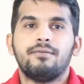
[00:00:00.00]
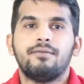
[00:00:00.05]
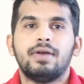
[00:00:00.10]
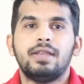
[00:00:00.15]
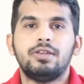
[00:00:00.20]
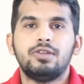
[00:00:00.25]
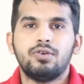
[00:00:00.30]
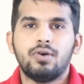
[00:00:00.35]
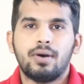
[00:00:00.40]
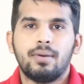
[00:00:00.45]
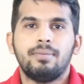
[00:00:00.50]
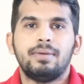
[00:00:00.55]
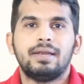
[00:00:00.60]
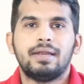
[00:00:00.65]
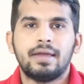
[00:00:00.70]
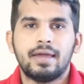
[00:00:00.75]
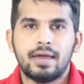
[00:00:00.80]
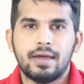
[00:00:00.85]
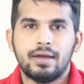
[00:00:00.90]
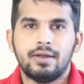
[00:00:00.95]
when you have
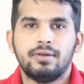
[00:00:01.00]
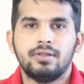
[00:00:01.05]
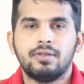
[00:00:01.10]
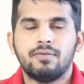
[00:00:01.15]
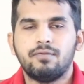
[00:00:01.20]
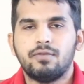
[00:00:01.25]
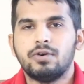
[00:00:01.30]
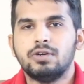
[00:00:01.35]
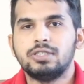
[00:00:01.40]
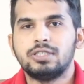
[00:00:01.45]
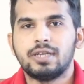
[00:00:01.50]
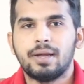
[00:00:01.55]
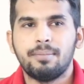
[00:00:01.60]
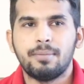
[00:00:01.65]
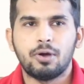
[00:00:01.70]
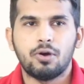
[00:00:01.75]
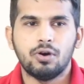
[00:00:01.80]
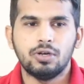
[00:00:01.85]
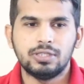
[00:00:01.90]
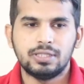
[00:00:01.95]
been here the first time,
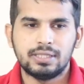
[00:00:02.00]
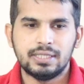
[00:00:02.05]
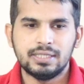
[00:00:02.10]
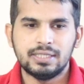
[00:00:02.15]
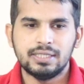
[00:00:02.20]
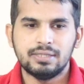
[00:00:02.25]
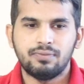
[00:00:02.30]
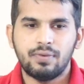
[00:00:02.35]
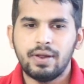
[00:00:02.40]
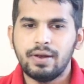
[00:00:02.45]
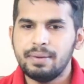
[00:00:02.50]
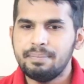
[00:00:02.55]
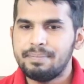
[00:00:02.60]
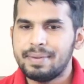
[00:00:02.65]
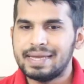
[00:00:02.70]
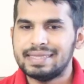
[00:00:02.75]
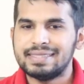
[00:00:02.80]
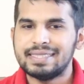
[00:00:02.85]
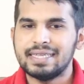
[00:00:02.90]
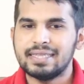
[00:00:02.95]
because this is very
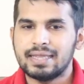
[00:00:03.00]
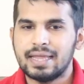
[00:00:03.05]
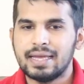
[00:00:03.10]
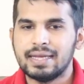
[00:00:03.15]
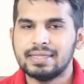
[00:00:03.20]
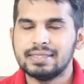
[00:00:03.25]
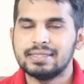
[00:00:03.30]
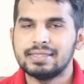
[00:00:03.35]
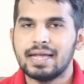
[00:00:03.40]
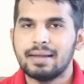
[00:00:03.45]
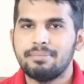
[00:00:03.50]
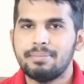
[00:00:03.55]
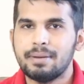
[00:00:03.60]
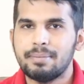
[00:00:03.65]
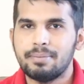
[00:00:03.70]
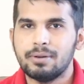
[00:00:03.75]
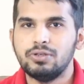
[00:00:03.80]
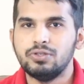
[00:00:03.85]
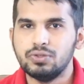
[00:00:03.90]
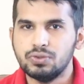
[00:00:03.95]
basic things that
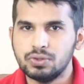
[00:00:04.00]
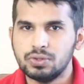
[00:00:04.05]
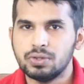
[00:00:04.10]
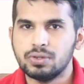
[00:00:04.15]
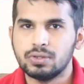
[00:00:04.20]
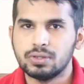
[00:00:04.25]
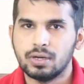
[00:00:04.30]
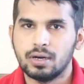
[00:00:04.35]
people use.